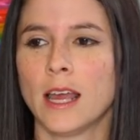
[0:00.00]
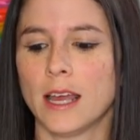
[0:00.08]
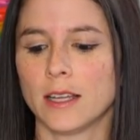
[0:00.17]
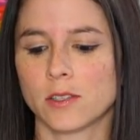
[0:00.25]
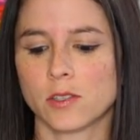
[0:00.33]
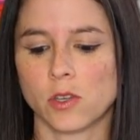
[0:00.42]

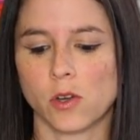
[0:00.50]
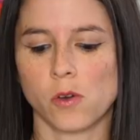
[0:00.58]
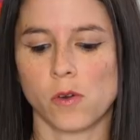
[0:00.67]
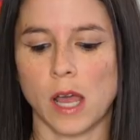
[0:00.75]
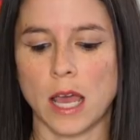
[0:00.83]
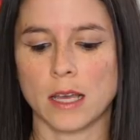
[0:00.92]
And
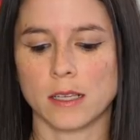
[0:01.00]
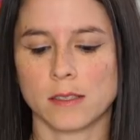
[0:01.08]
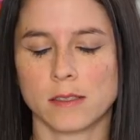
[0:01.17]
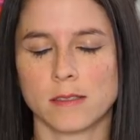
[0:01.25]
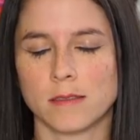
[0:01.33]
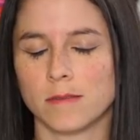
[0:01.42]
so
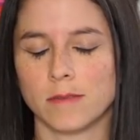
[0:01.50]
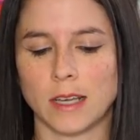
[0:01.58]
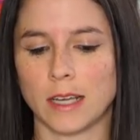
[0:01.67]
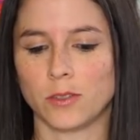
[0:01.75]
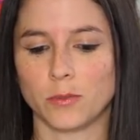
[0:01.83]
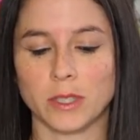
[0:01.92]
as,
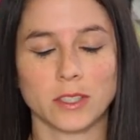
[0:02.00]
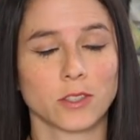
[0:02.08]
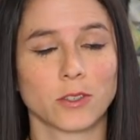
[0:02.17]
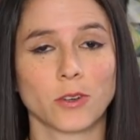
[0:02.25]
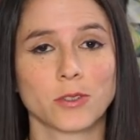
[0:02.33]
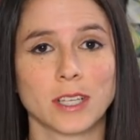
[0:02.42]
I don't mean to
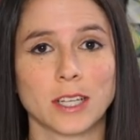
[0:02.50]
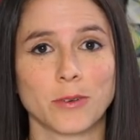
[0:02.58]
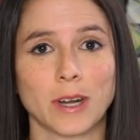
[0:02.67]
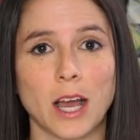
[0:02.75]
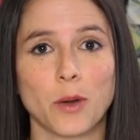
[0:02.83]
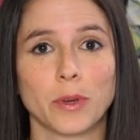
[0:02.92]
gross
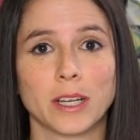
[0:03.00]
anyone out,